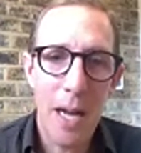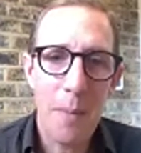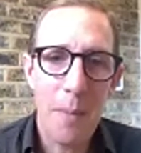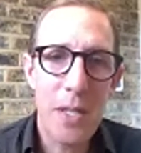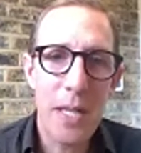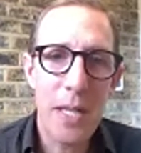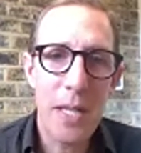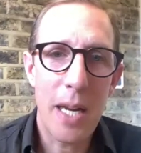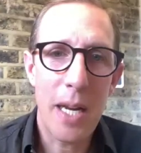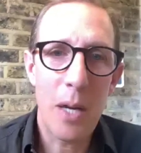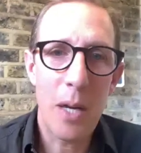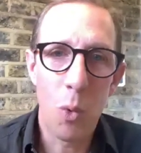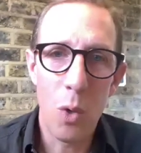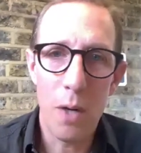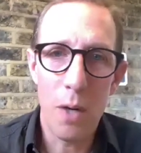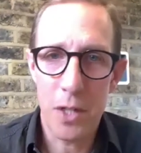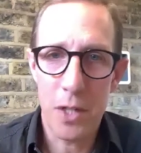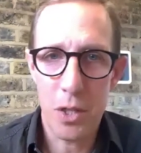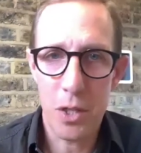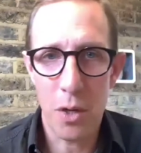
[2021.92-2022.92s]
say all of
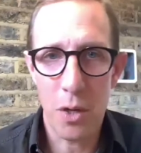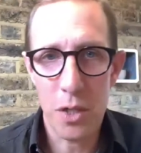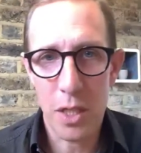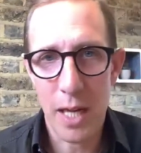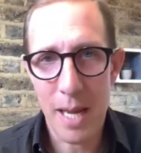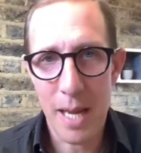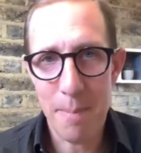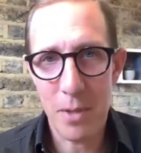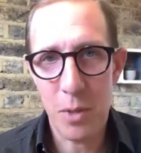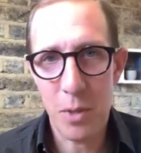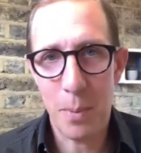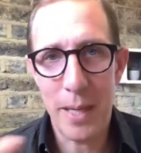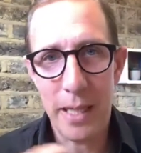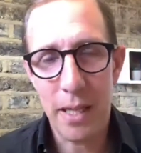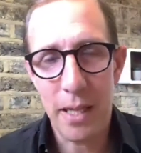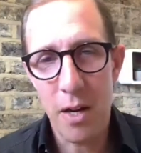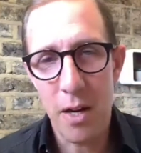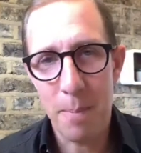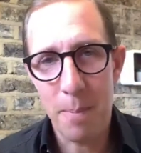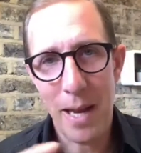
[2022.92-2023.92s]
us oscillate between
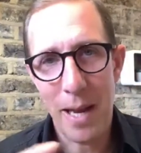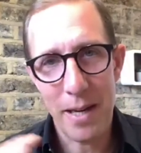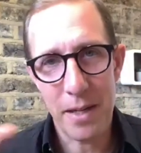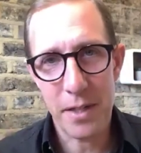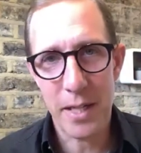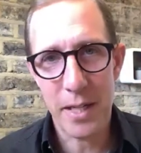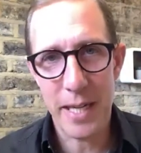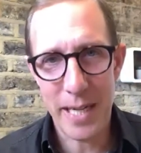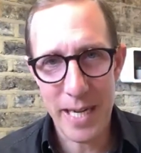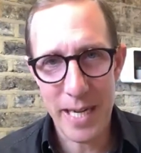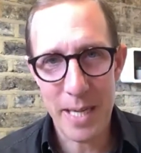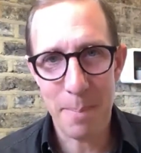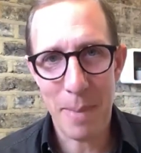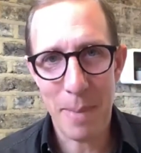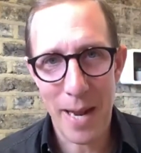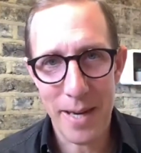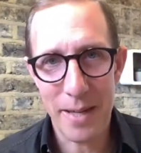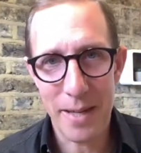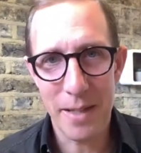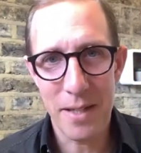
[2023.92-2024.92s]
codependency and
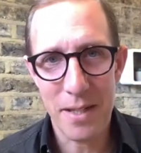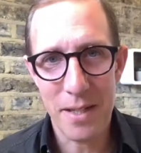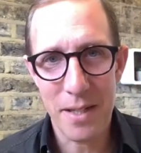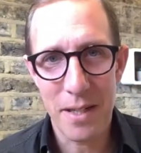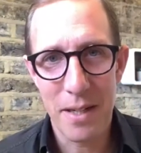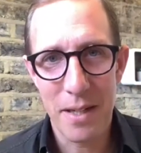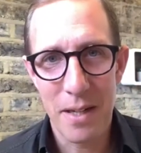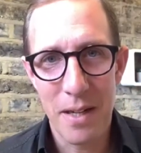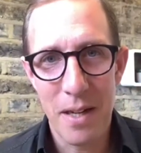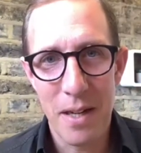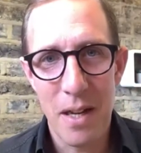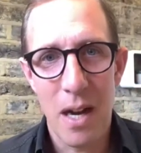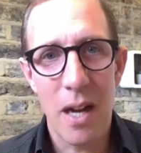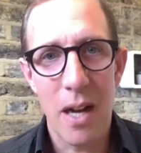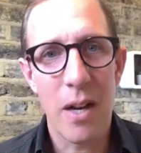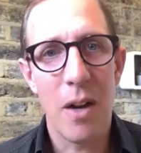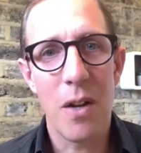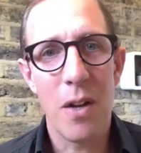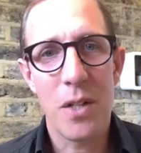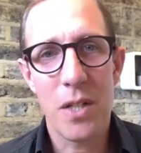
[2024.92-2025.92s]
independence, and
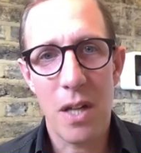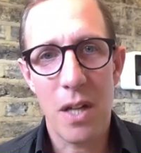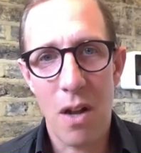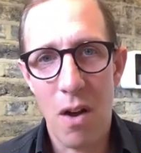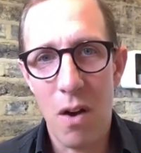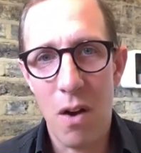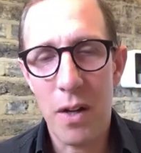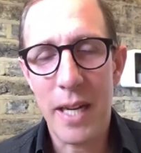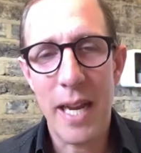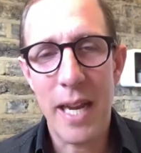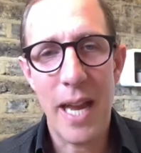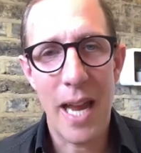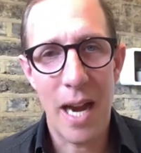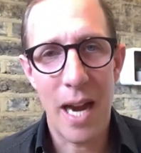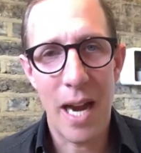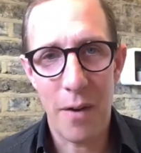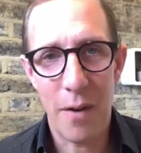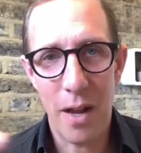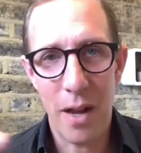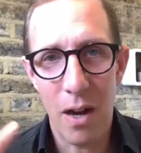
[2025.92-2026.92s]
our target
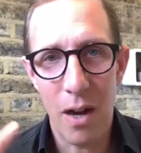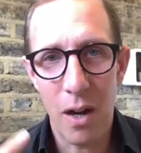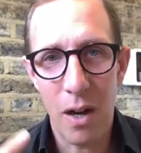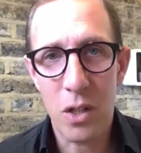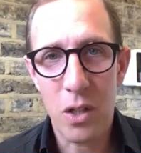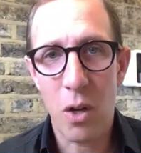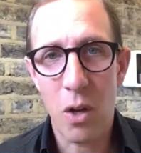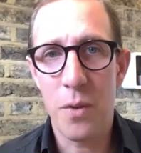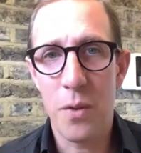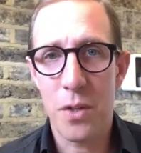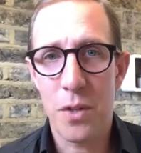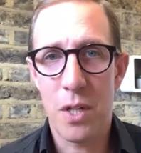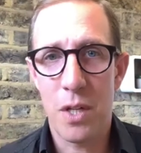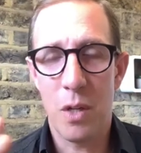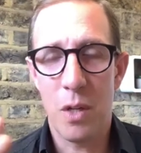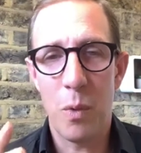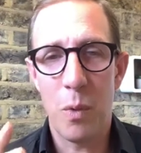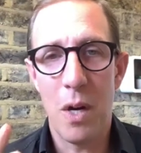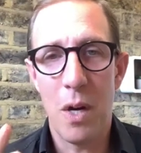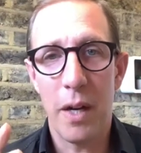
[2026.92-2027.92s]
area, our
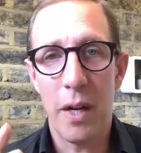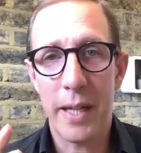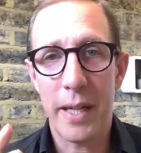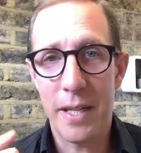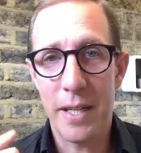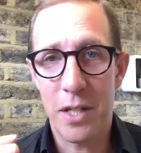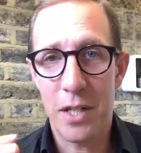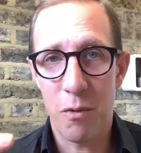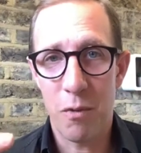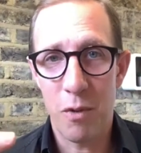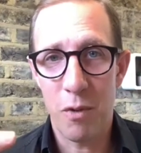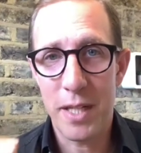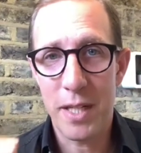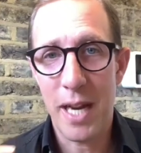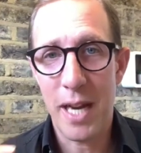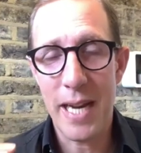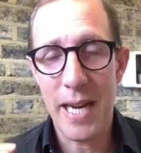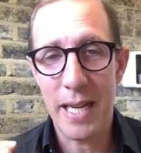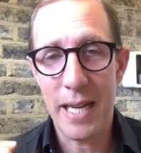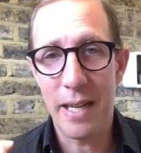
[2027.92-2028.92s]
constant work is to
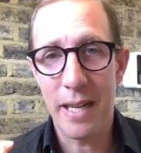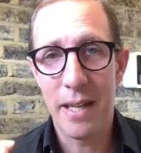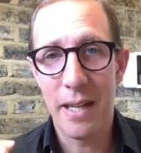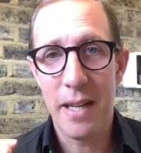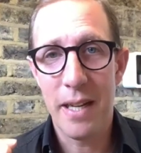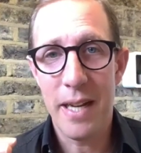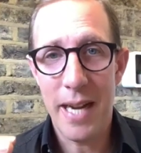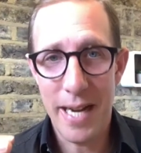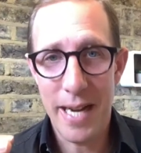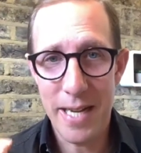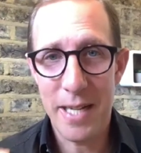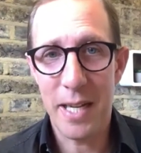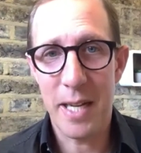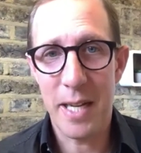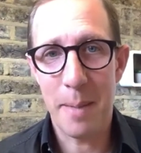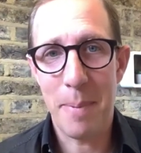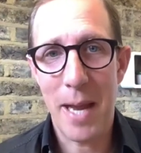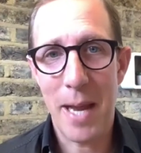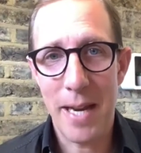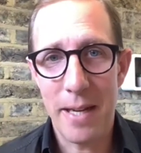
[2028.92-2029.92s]
retain
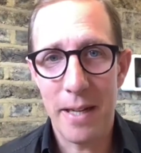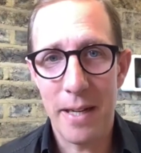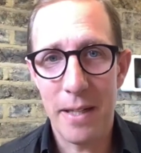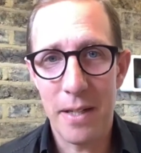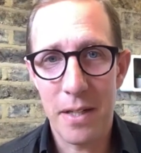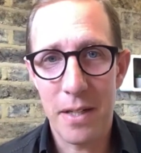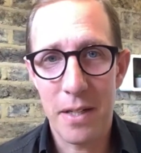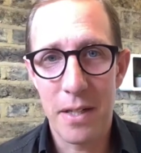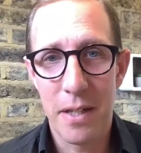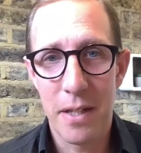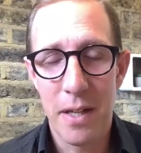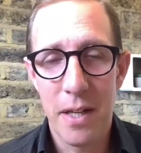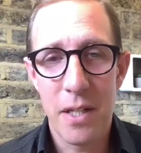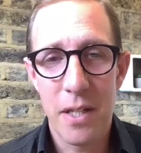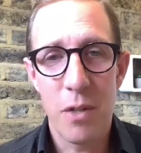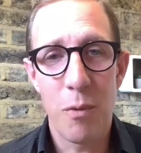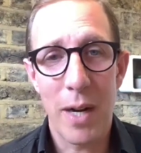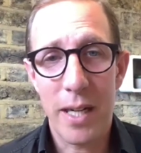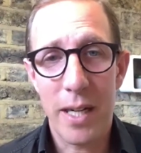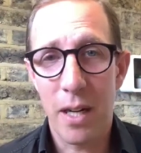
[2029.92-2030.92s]
interdependence,
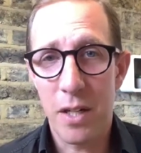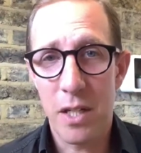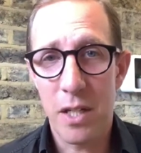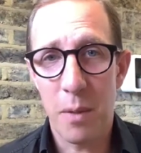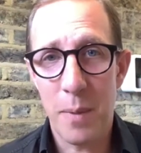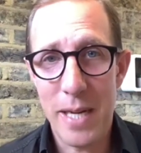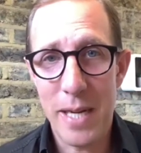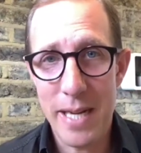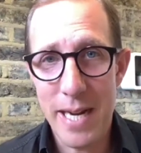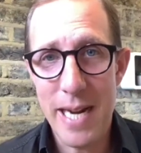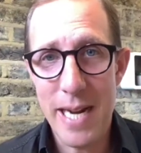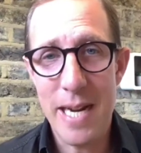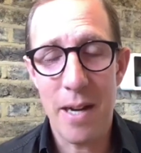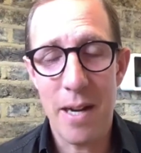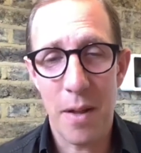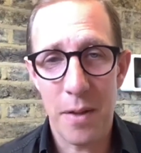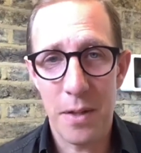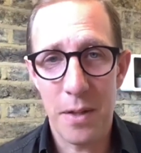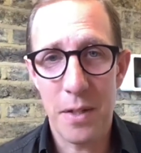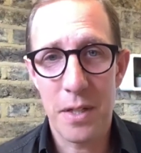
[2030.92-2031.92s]
to recognize that we need
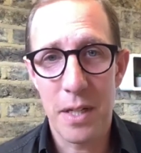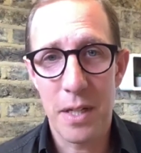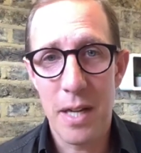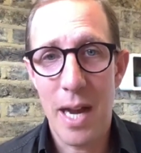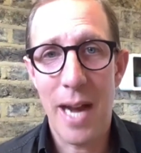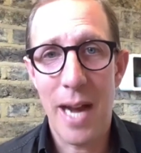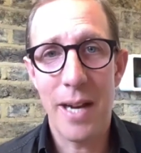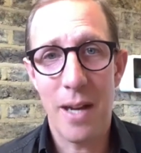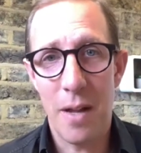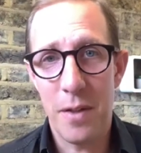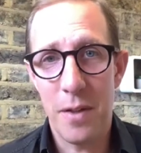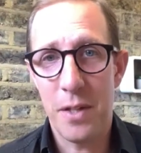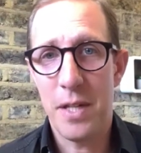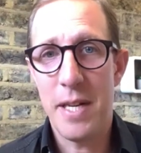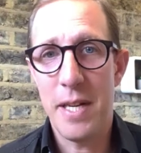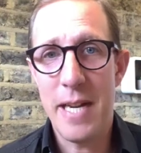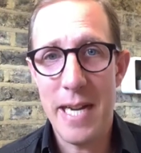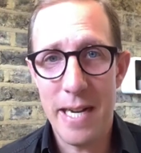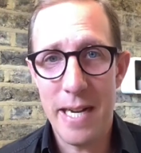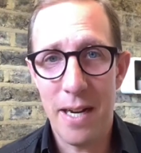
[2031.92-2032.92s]
others and others
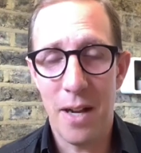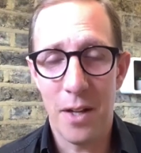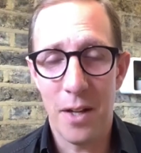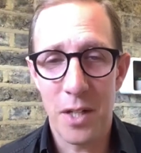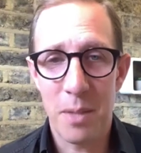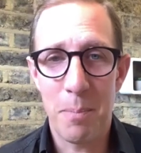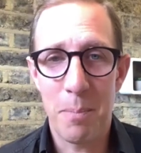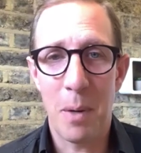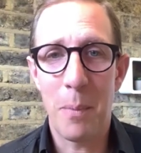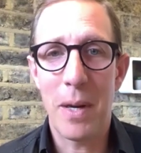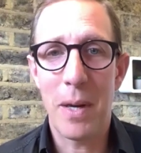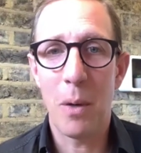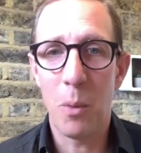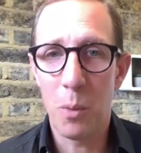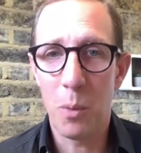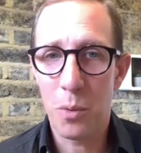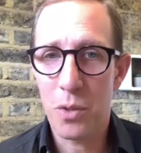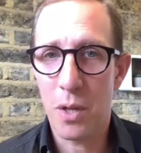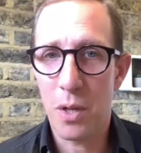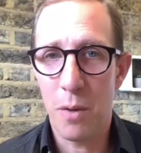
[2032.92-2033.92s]
need us, but we're
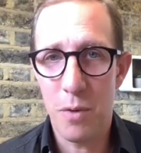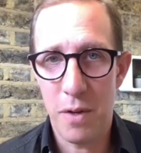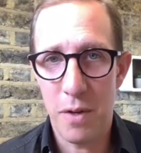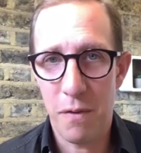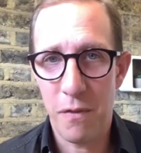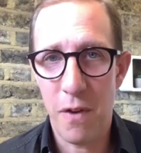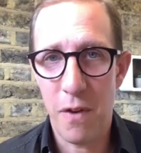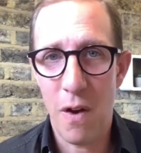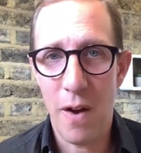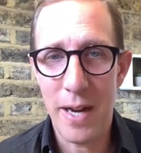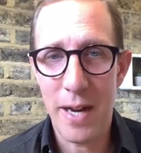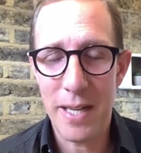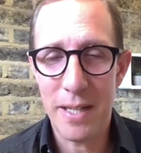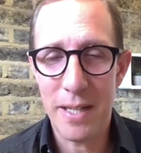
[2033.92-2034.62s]
also defined.